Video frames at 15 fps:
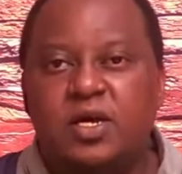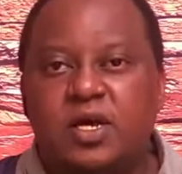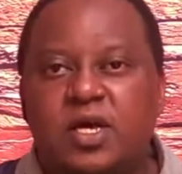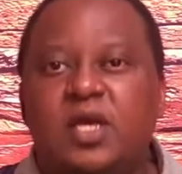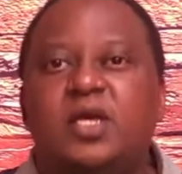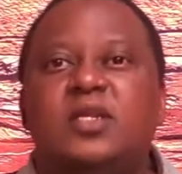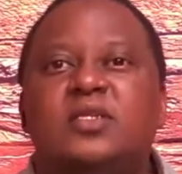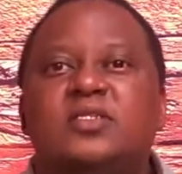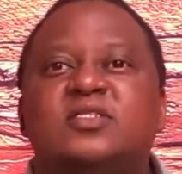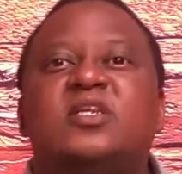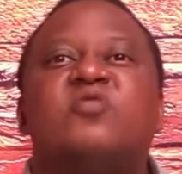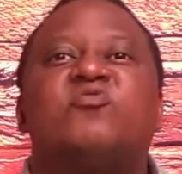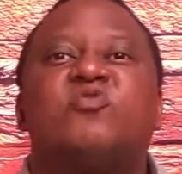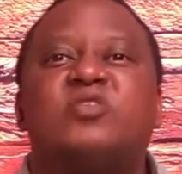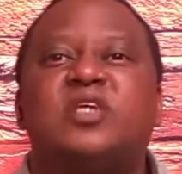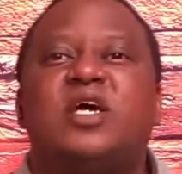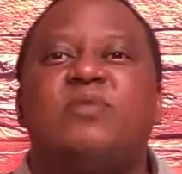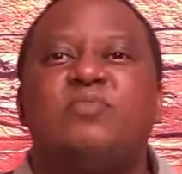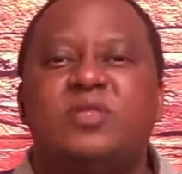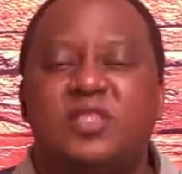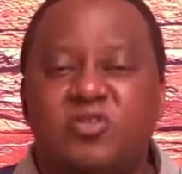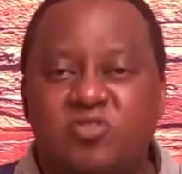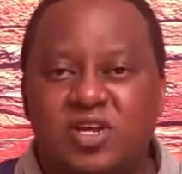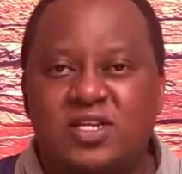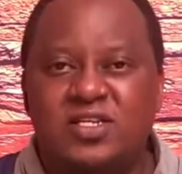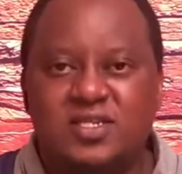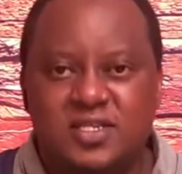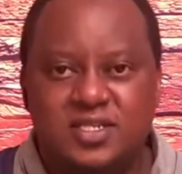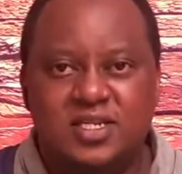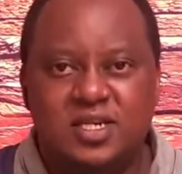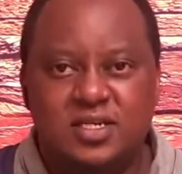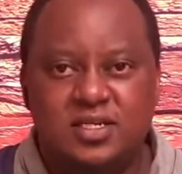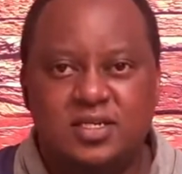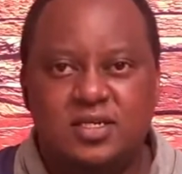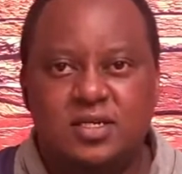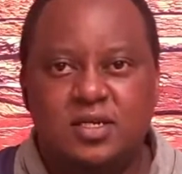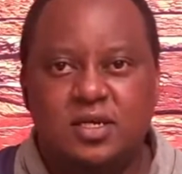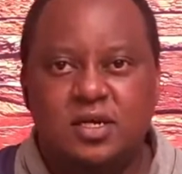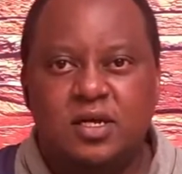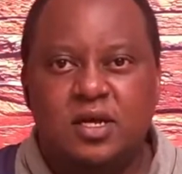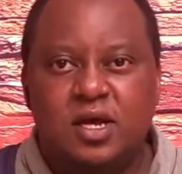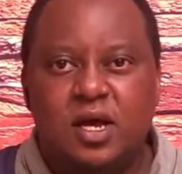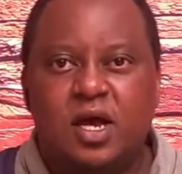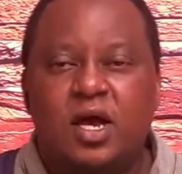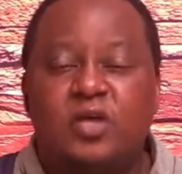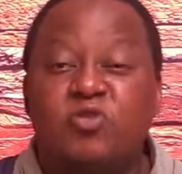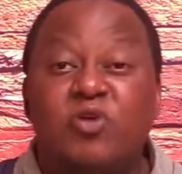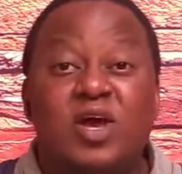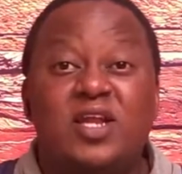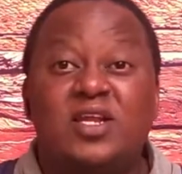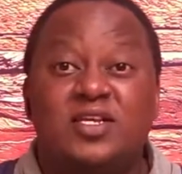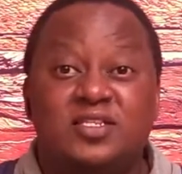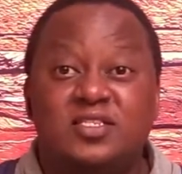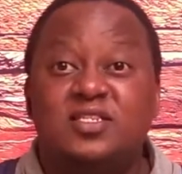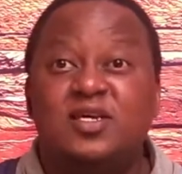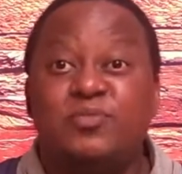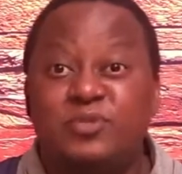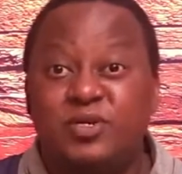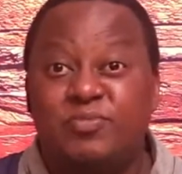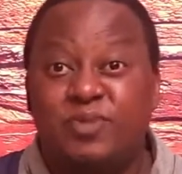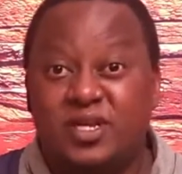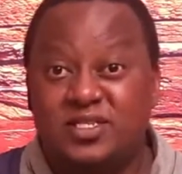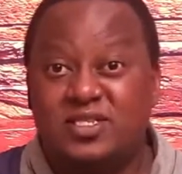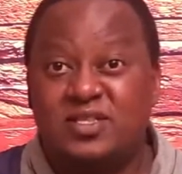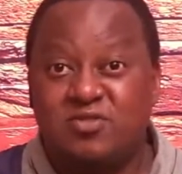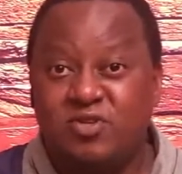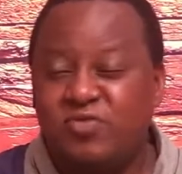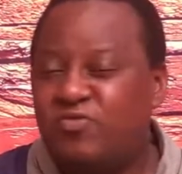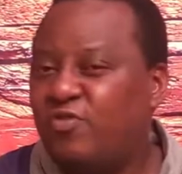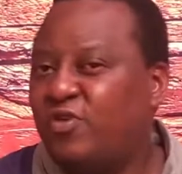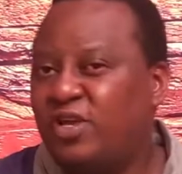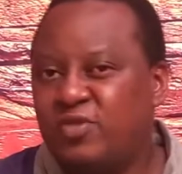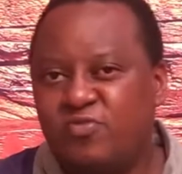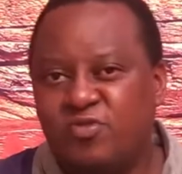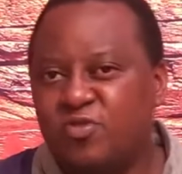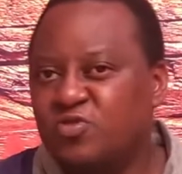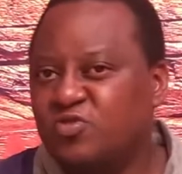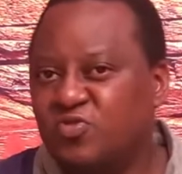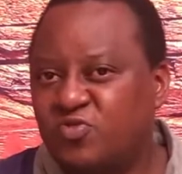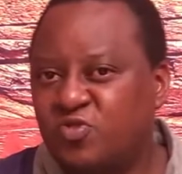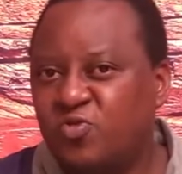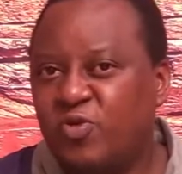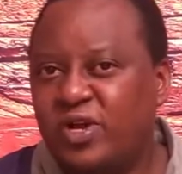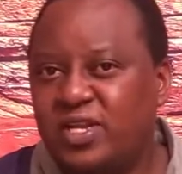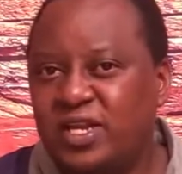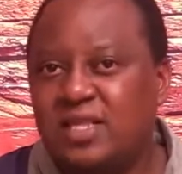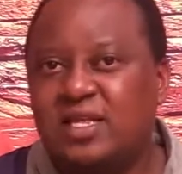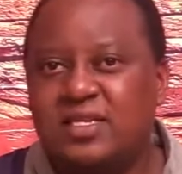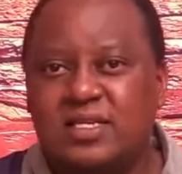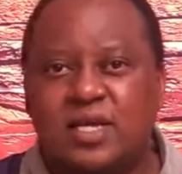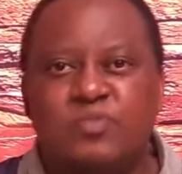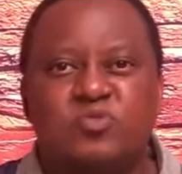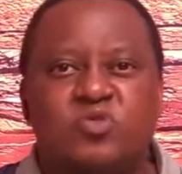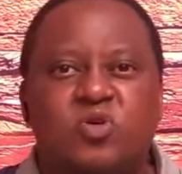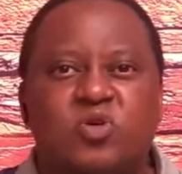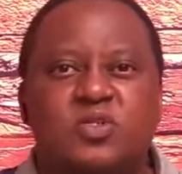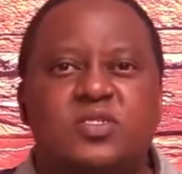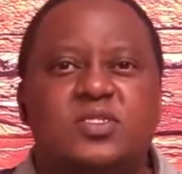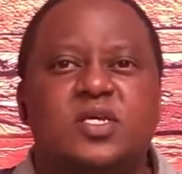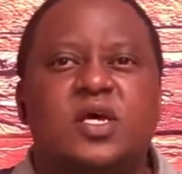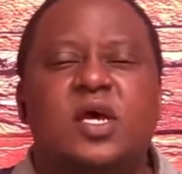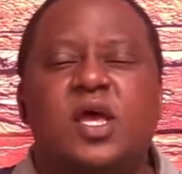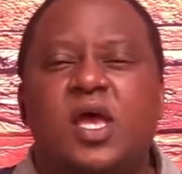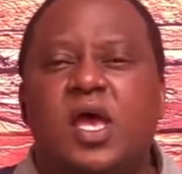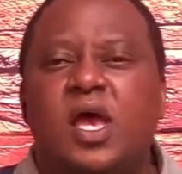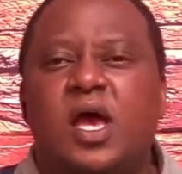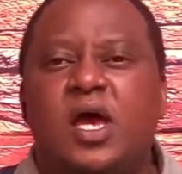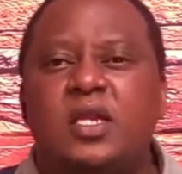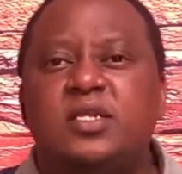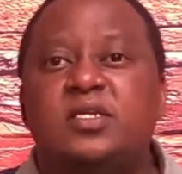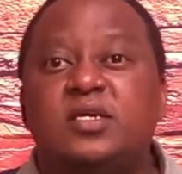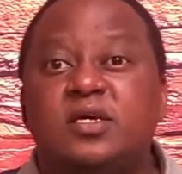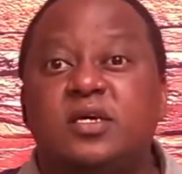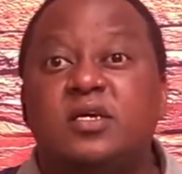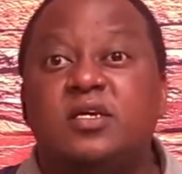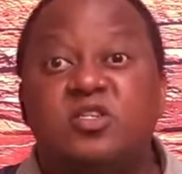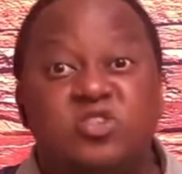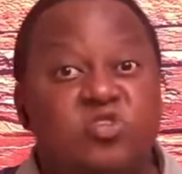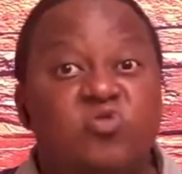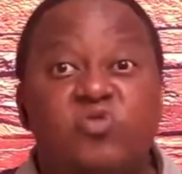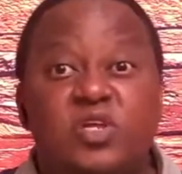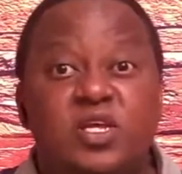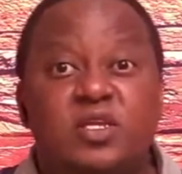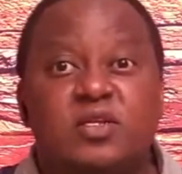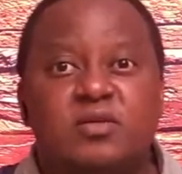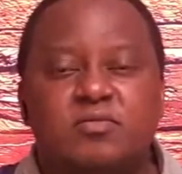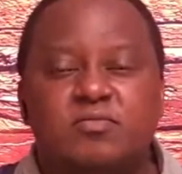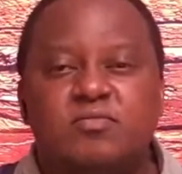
in Central Time in the United States. Uh, Uganda is GMT plus three for for those of you who are in other time zones. And tune in.